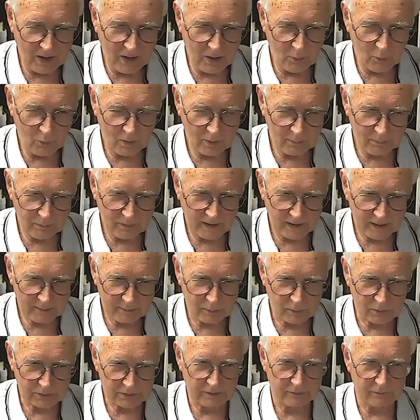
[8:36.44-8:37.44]
Well, a
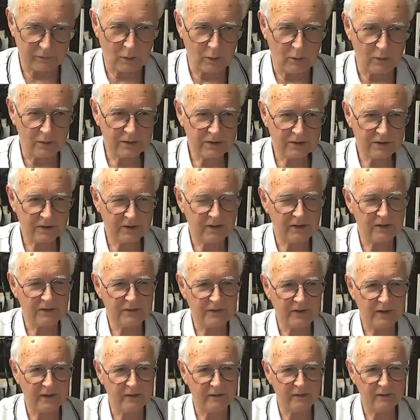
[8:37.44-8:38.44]
platypus, of course, is
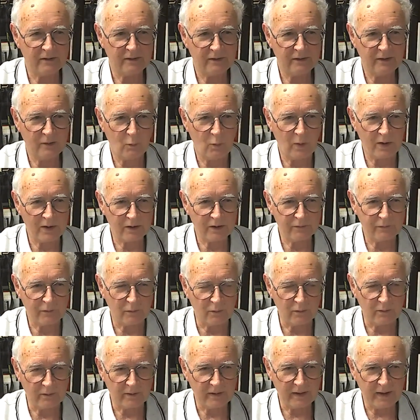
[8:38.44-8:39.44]
that
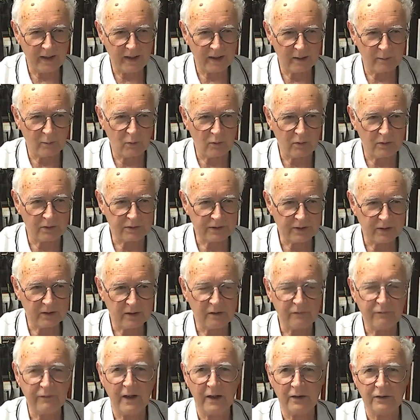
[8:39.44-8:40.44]
wonderful animal that's
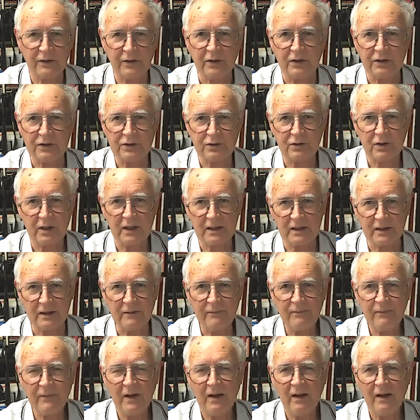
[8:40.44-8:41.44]
only found in
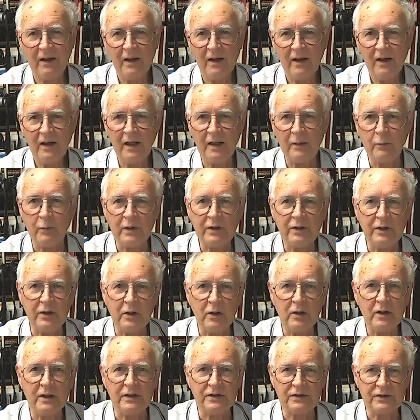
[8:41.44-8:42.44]
Australia. And when
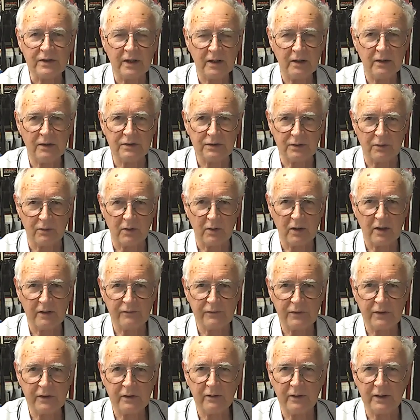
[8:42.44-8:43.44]
the early settlers
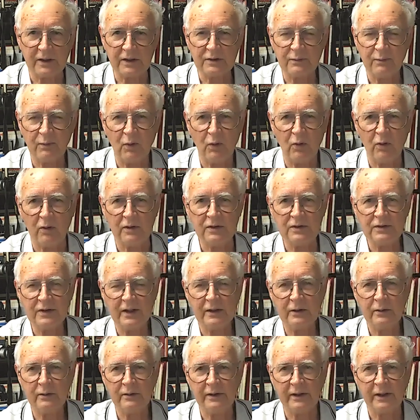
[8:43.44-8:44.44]
arrived here and explorers,
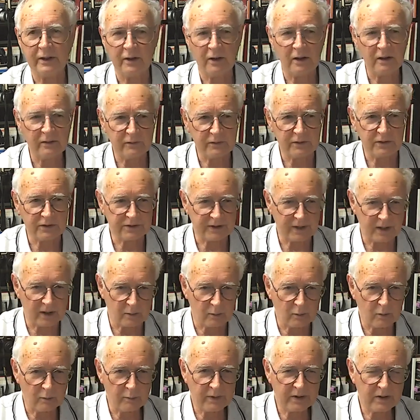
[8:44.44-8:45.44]
they couldn't get over this
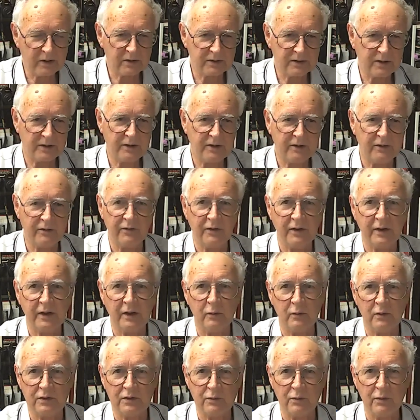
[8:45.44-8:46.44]
animal because they didn't think
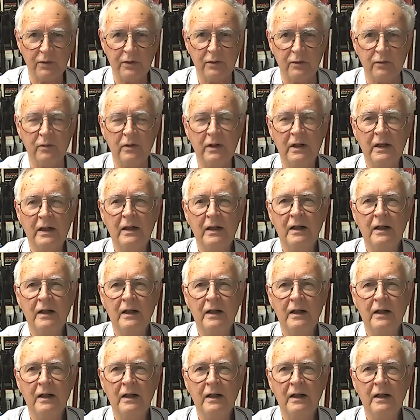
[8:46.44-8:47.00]
it was real.